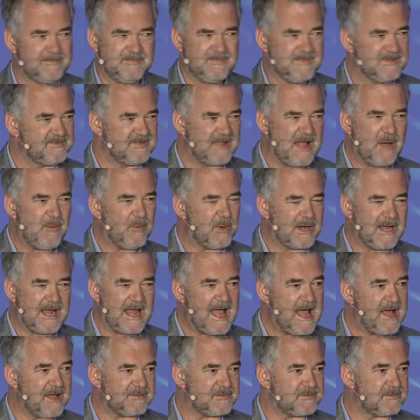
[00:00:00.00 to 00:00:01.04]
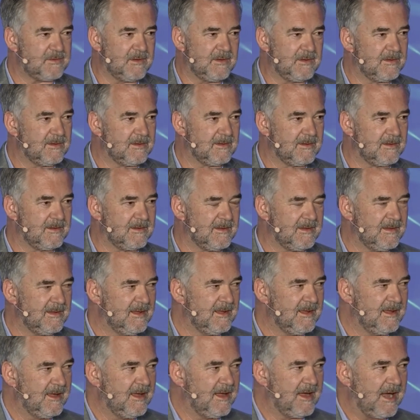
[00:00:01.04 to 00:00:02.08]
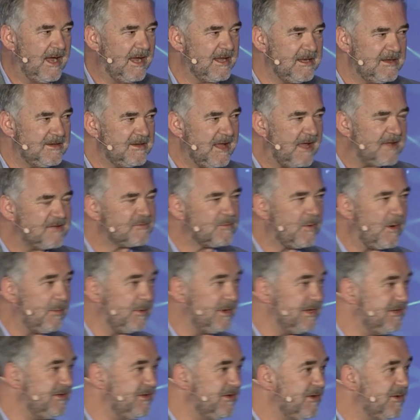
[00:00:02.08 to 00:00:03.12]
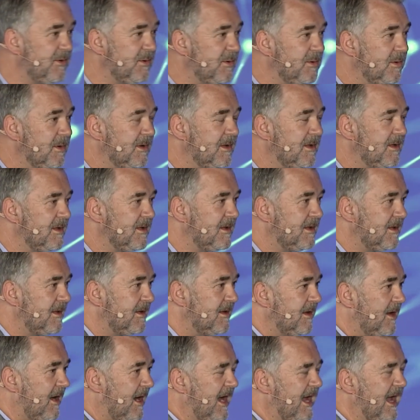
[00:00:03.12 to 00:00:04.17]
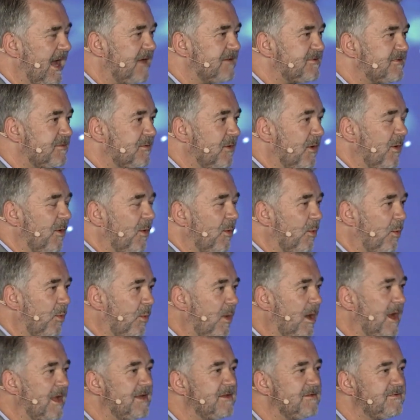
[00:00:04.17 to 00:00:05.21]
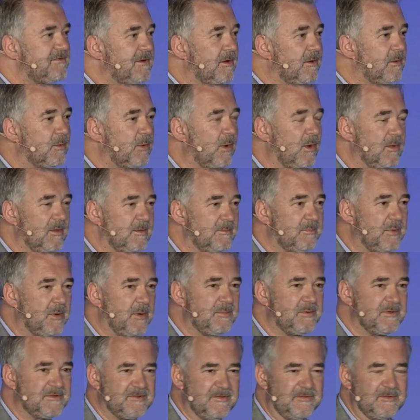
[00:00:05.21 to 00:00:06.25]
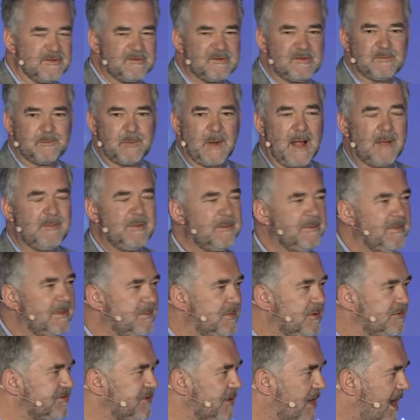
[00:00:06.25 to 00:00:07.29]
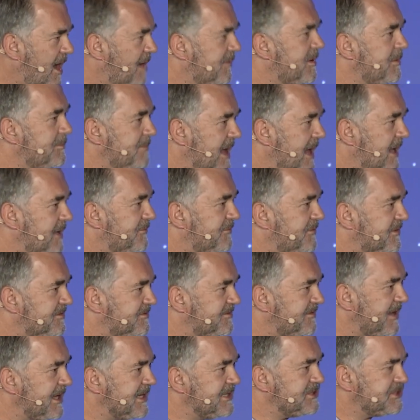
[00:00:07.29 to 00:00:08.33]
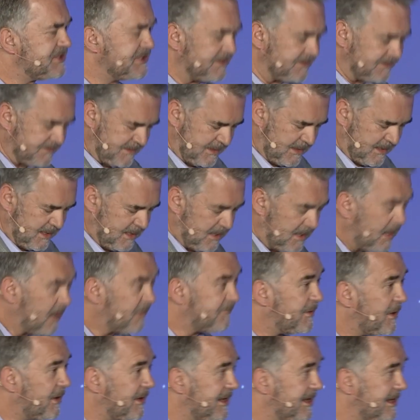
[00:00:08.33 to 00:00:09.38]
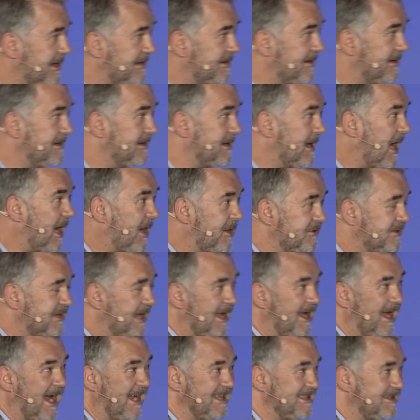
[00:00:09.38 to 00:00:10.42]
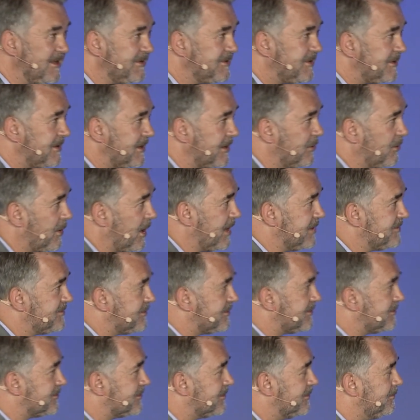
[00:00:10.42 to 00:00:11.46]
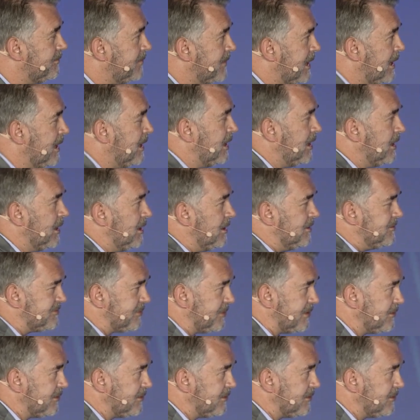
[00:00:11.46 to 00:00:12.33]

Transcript: It's not what I asked. I didn't ask what we do. I asked, what is our role and purpose? And this is probably the most common manifestation of our identity, our identity crisis. So